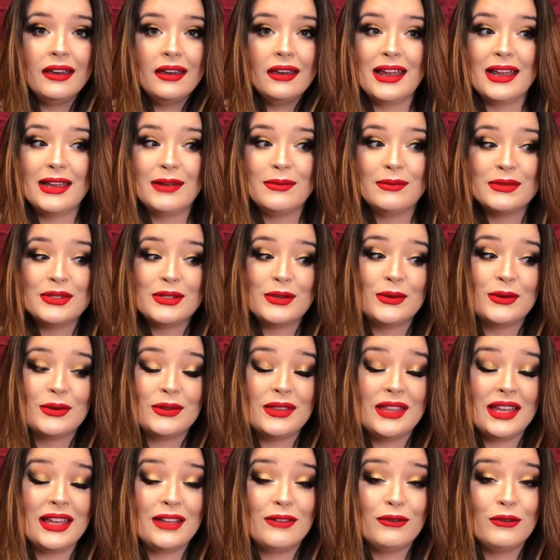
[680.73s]
I'm so
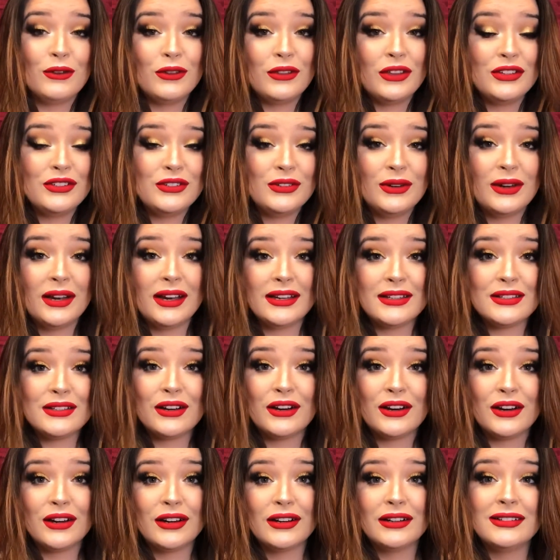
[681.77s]
thankful that you guys
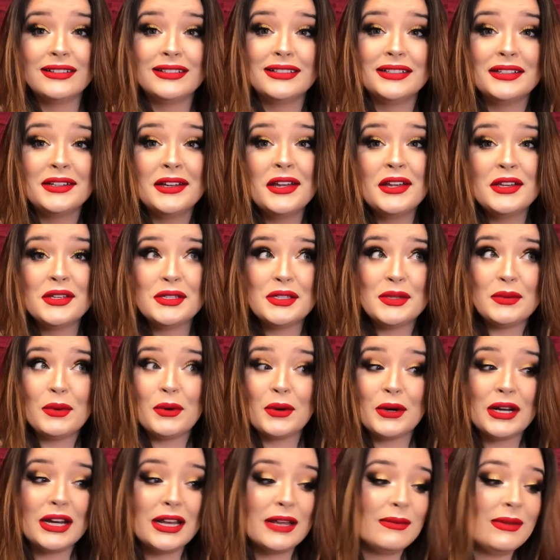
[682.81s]
are
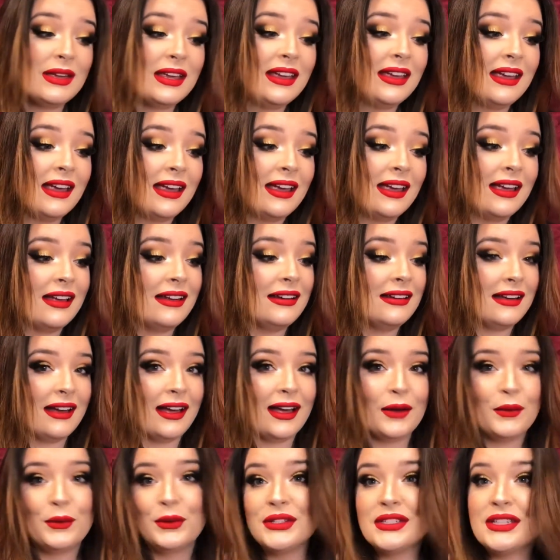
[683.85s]
supporting me, and
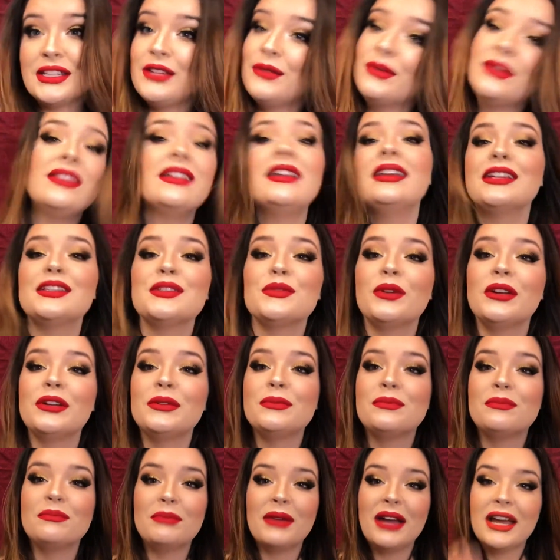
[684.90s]
I will see you in the next one.
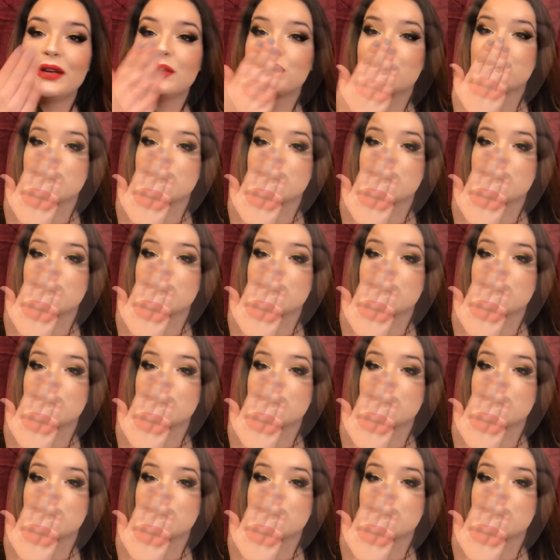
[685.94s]
Bye.